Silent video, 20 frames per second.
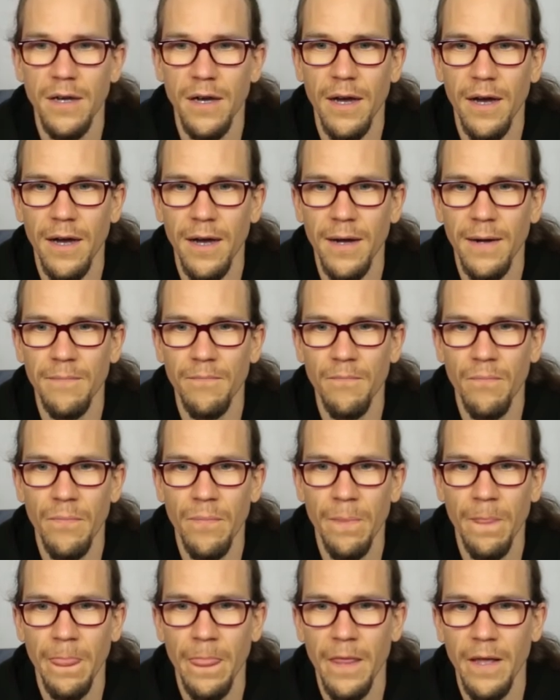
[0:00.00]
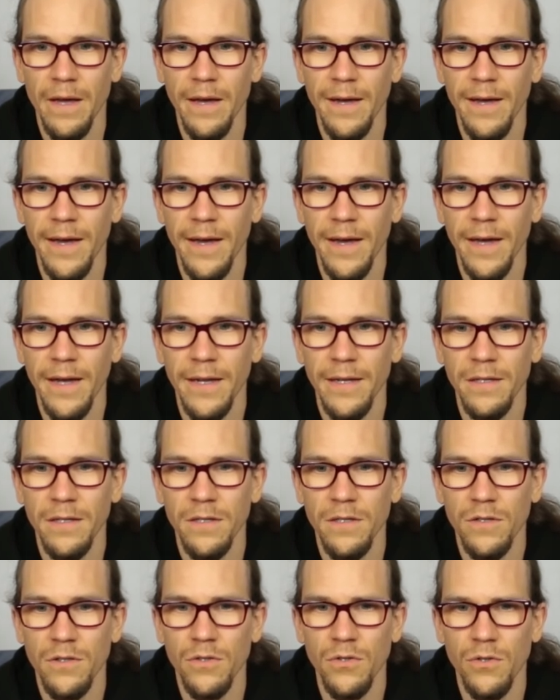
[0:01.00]
and
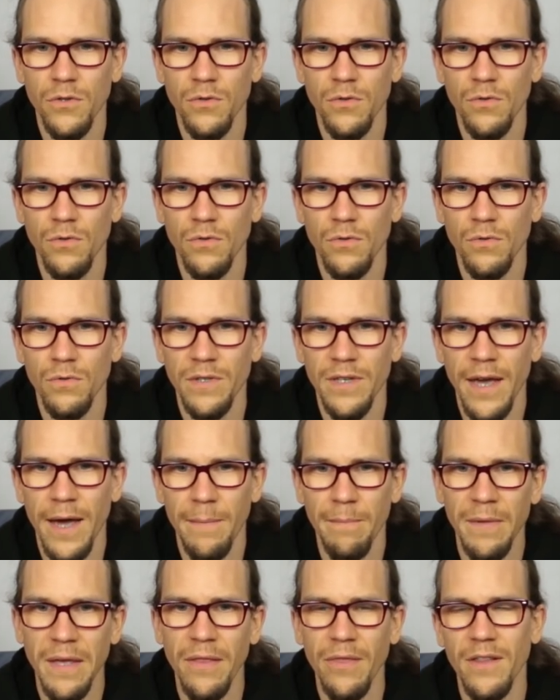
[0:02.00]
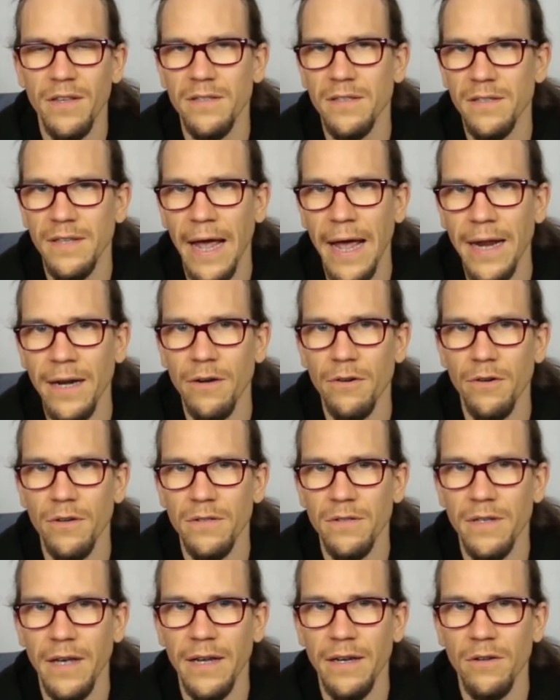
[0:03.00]
to meet the
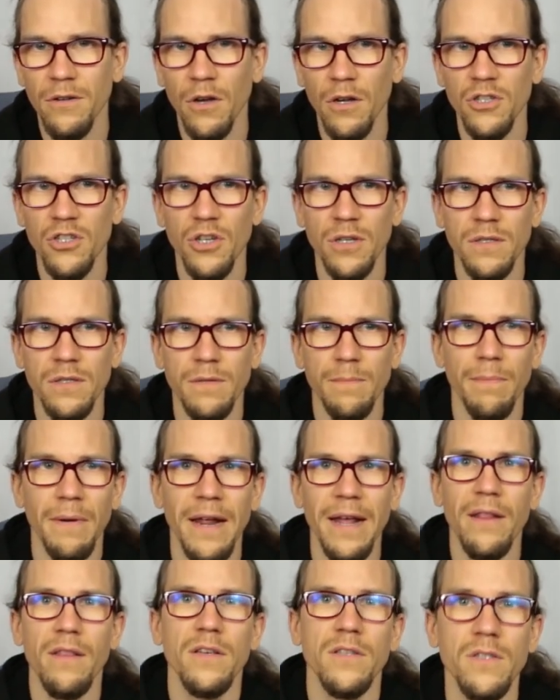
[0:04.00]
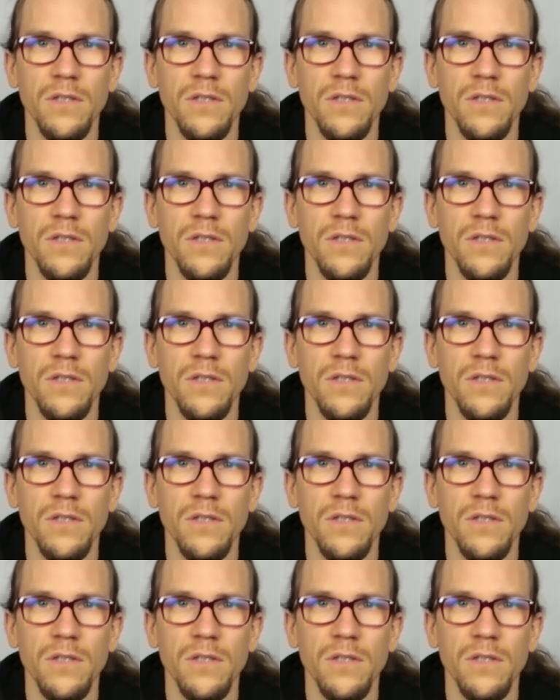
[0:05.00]
standards and not just play the